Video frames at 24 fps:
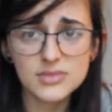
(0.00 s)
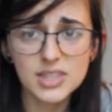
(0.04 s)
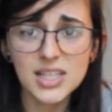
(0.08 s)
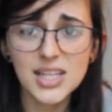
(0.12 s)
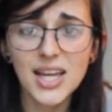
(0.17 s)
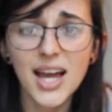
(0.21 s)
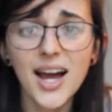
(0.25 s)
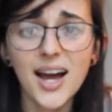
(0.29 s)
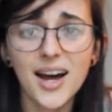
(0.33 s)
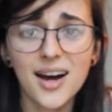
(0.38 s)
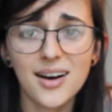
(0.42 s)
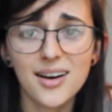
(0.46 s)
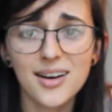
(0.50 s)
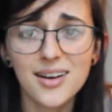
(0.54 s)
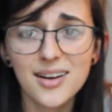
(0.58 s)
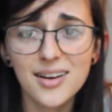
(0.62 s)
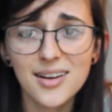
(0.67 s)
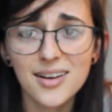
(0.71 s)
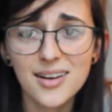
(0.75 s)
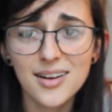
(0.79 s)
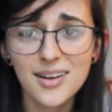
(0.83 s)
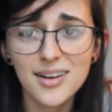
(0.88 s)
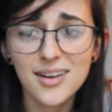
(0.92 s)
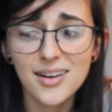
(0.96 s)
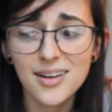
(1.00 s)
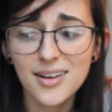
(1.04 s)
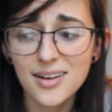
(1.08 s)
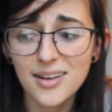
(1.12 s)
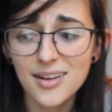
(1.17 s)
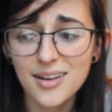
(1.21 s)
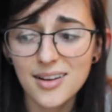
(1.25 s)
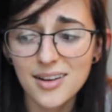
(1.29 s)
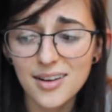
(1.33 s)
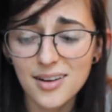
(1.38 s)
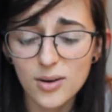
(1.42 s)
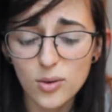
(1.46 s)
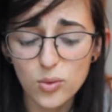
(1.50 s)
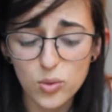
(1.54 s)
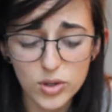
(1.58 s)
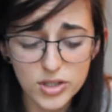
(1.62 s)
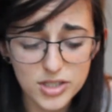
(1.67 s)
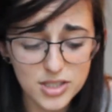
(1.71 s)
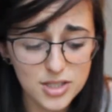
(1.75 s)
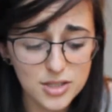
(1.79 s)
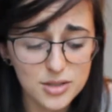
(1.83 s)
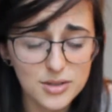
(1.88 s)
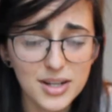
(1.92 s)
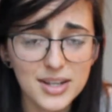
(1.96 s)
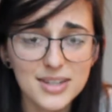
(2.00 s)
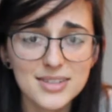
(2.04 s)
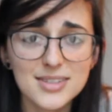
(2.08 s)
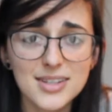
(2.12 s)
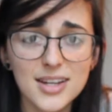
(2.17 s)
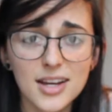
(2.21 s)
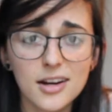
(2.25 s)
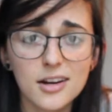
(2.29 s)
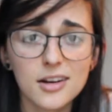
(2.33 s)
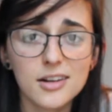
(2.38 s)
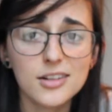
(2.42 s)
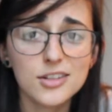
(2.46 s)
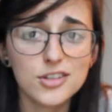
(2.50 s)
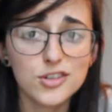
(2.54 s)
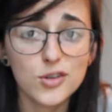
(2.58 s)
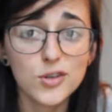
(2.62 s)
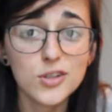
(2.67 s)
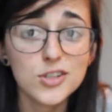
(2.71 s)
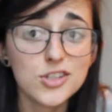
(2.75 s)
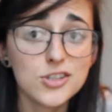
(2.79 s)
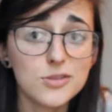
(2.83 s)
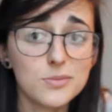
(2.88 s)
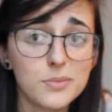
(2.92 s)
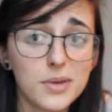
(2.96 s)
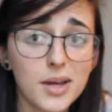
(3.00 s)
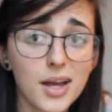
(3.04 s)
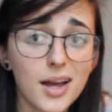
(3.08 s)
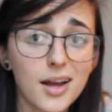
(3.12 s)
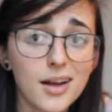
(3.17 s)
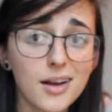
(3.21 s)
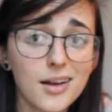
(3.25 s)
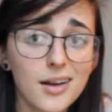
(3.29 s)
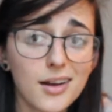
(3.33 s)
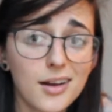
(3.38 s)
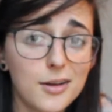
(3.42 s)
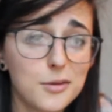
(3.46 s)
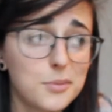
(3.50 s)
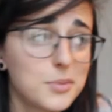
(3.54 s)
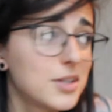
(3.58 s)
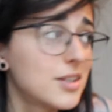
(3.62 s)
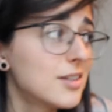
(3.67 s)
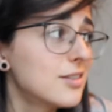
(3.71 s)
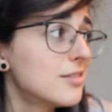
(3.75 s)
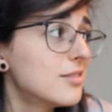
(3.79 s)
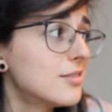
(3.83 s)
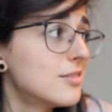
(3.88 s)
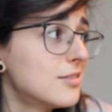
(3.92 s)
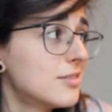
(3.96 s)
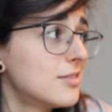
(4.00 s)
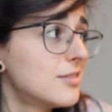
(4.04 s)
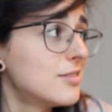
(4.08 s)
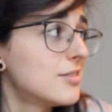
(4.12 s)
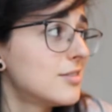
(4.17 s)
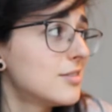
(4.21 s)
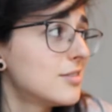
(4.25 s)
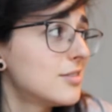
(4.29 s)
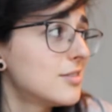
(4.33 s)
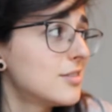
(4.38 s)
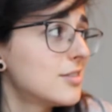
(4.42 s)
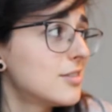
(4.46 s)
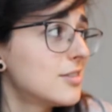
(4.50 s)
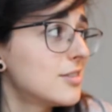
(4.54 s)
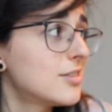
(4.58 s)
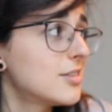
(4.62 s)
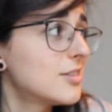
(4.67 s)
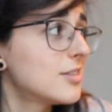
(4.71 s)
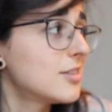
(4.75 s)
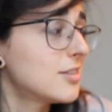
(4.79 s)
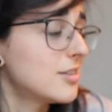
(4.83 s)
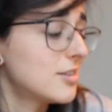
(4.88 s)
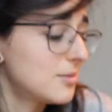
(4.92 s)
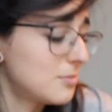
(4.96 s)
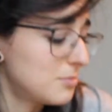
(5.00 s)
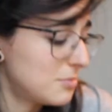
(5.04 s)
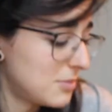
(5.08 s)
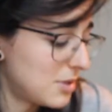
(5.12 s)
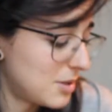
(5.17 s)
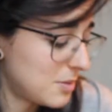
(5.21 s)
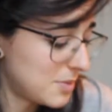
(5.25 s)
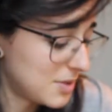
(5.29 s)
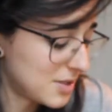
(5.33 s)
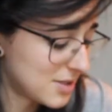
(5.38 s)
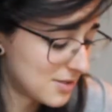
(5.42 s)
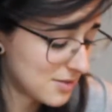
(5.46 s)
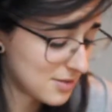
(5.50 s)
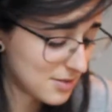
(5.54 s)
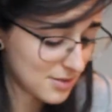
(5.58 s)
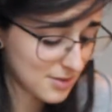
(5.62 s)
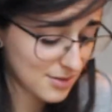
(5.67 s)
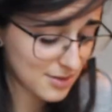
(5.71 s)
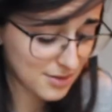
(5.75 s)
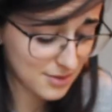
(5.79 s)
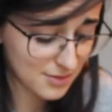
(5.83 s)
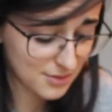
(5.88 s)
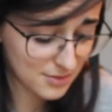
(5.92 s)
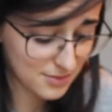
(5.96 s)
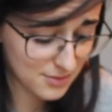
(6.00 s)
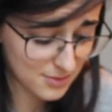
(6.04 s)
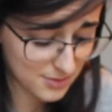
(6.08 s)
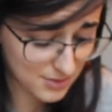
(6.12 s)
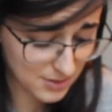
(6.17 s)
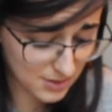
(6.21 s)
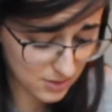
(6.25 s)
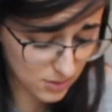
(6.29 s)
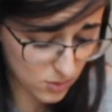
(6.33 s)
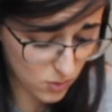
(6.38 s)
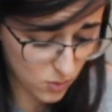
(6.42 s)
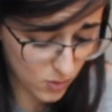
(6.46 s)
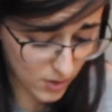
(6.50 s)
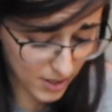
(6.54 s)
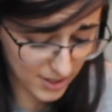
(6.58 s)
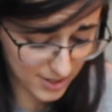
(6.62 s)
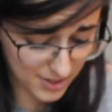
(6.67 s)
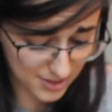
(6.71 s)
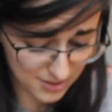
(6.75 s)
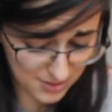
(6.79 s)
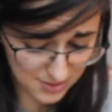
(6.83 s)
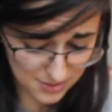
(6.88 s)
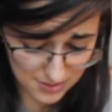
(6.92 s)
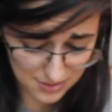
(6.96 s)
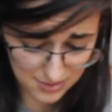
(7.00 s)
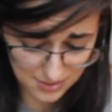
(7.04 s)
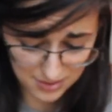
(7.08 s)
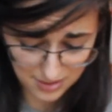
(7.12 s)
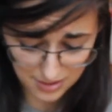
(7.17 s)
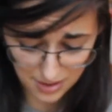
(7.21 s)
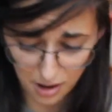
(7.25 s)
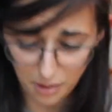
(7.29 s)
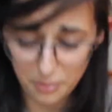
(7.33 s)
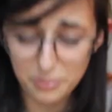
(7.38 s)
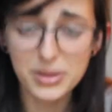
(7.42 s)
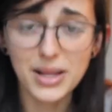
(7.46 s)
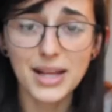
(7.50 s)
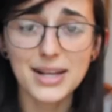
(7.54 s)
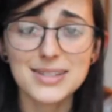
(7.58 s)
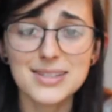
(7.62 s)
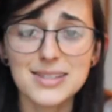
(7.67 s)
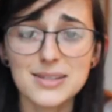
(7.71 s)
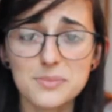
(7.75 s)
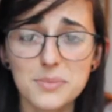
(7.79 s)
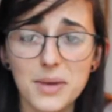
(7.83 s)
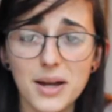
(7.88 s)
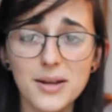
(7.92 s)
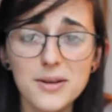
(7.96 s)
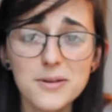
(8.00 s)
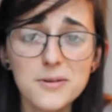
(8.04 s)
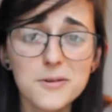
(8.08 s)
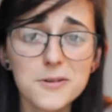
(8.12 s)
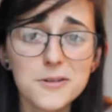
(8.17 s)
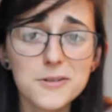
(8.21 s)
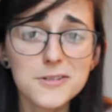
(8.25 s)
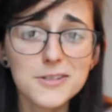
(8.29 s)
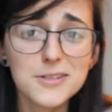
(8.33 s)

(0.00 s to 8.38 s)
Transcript: Yeah. What do you guys carry in your gym bag? I mean, maybe it's quite as complex as mine or